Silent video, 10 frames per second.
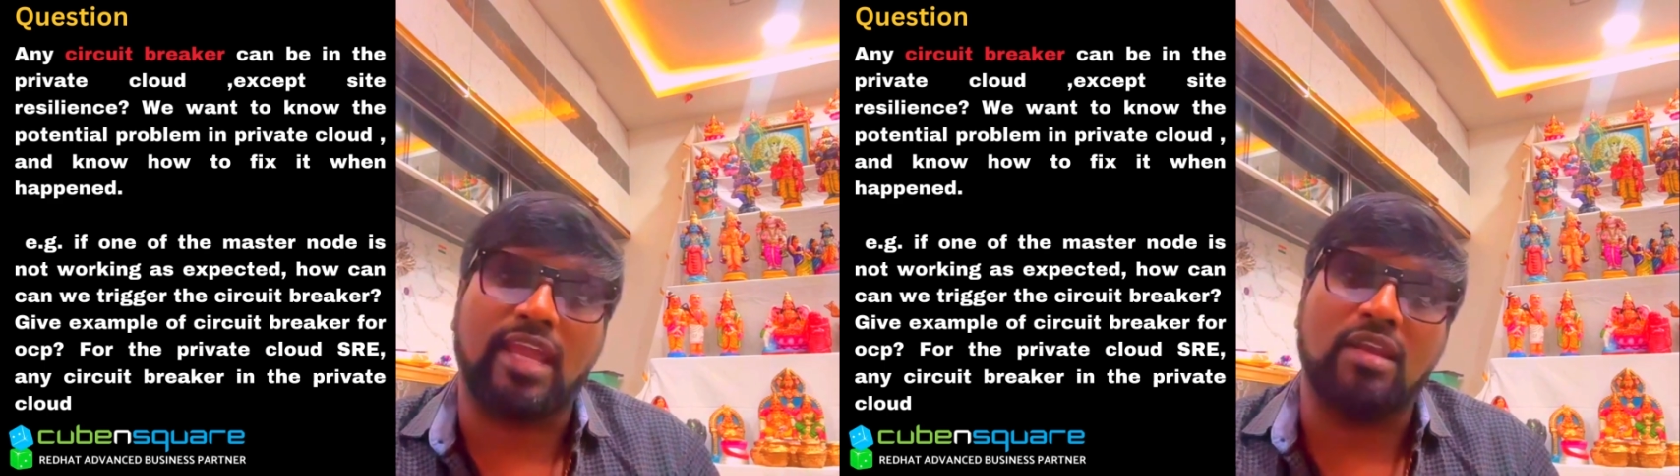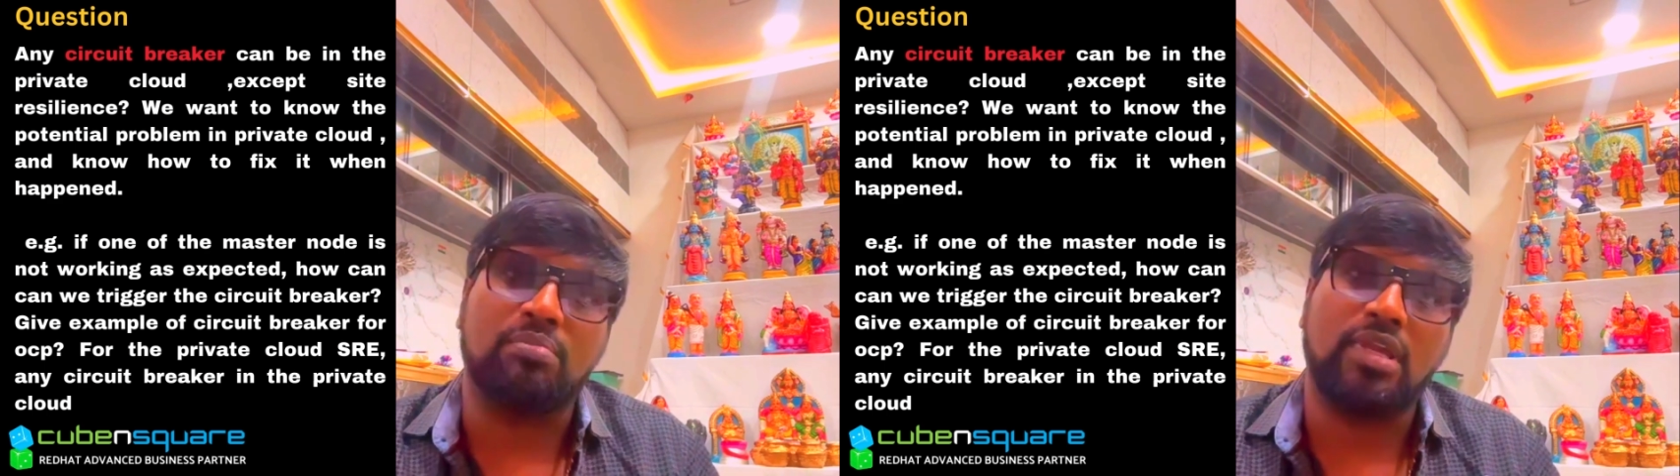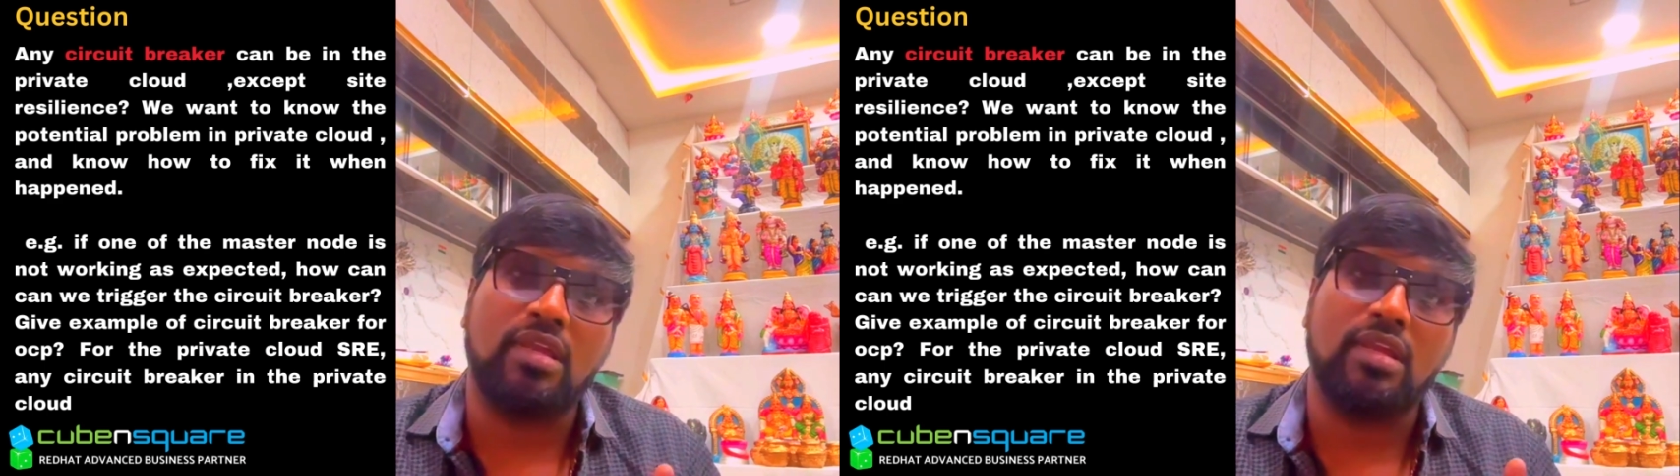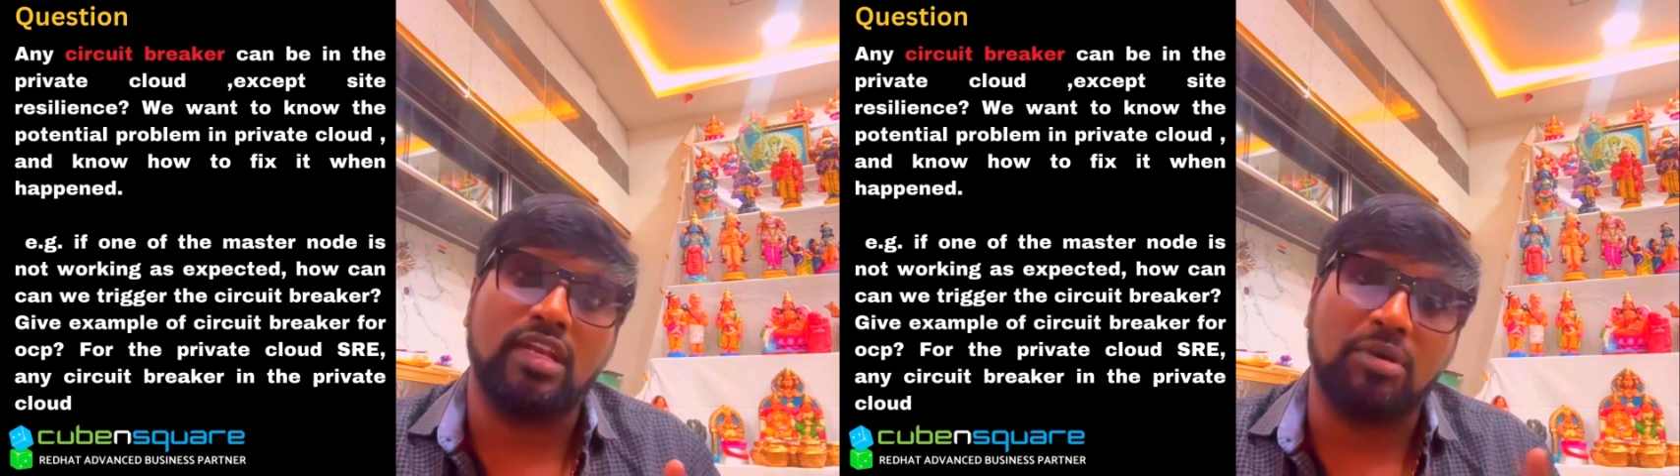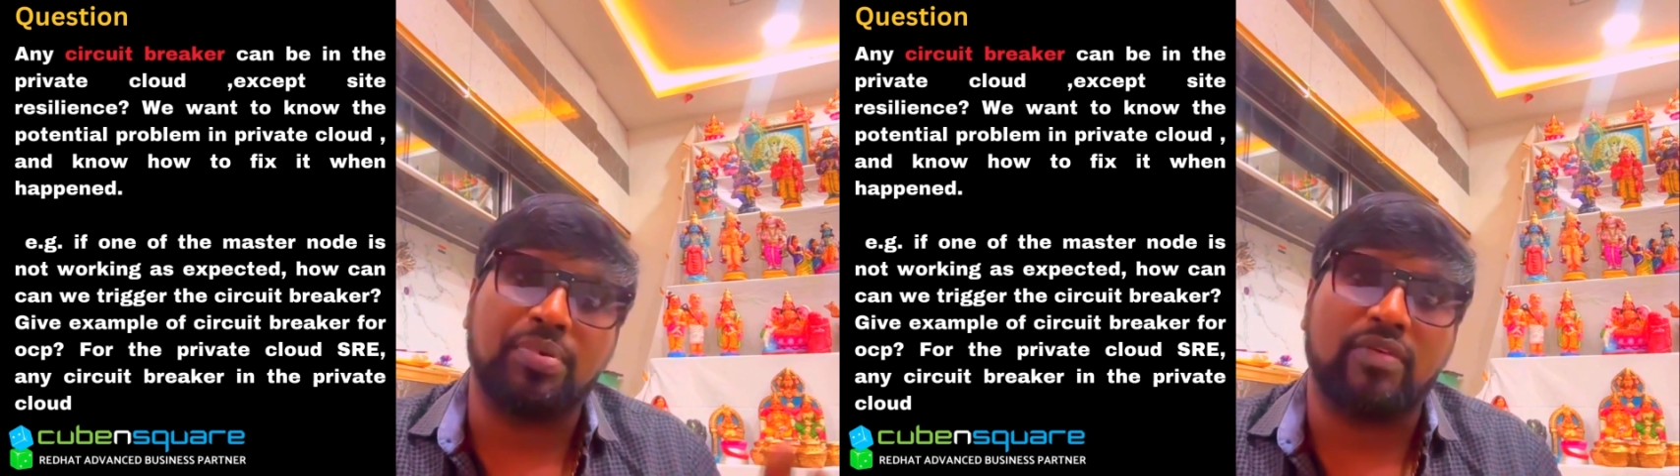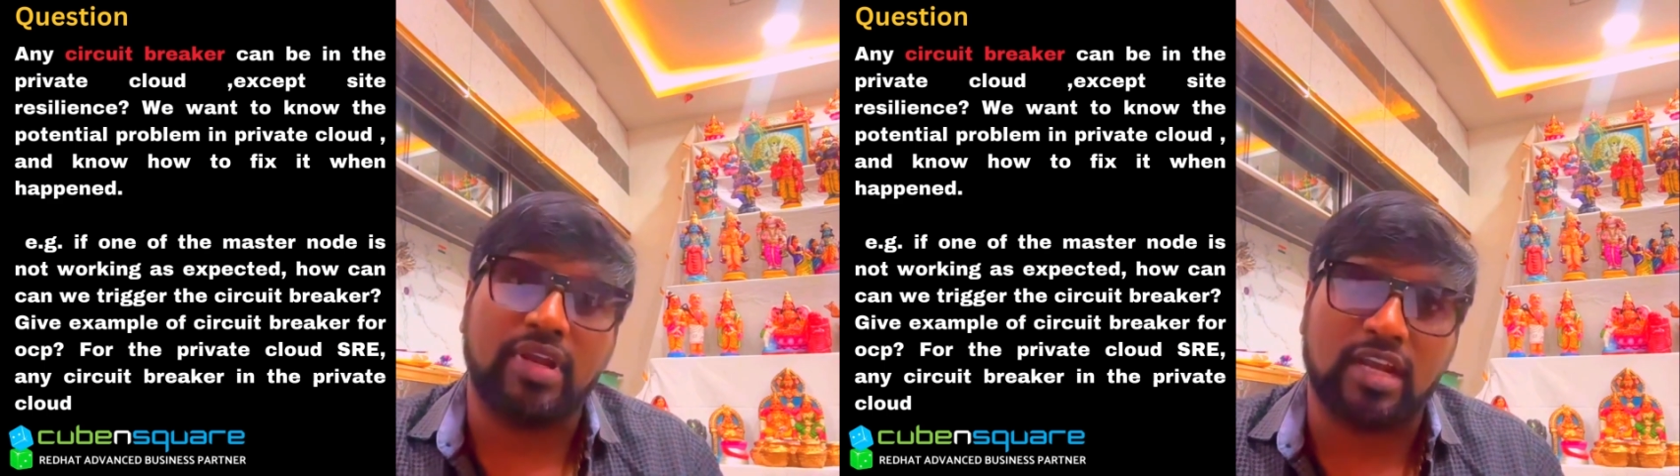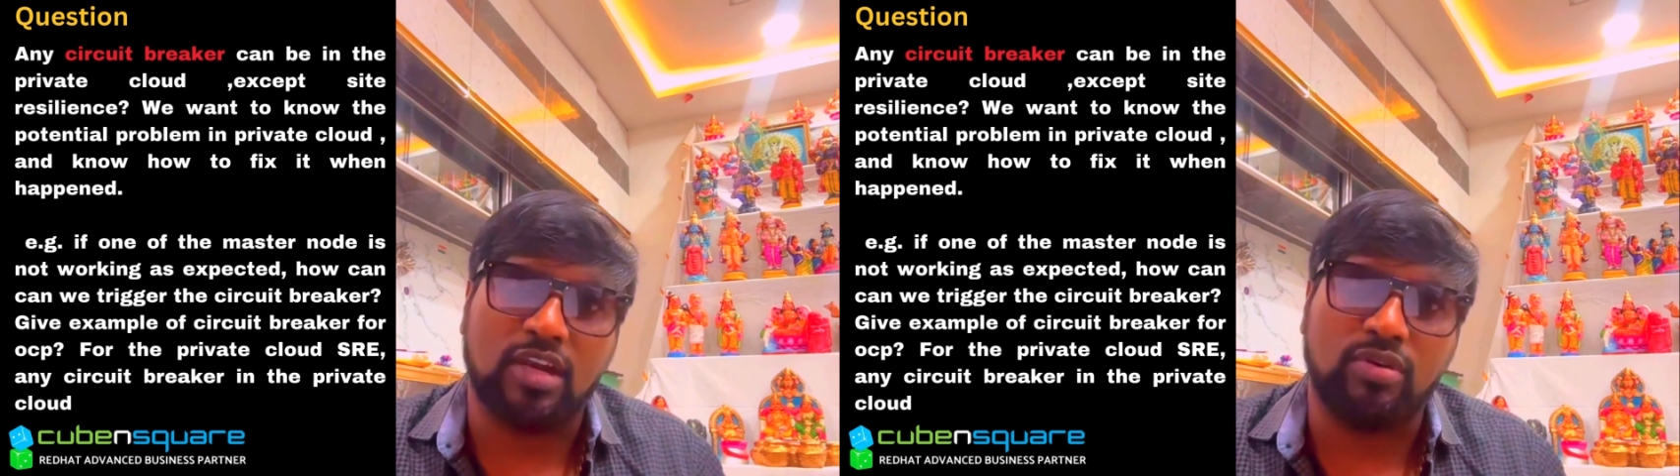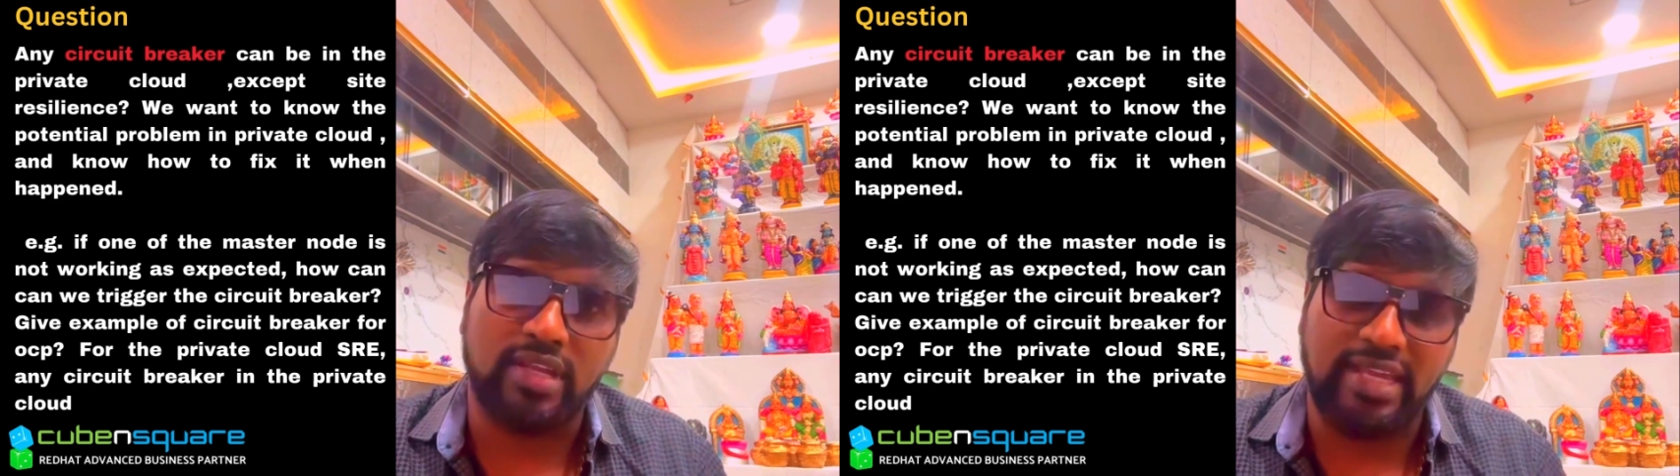can be in a private cloud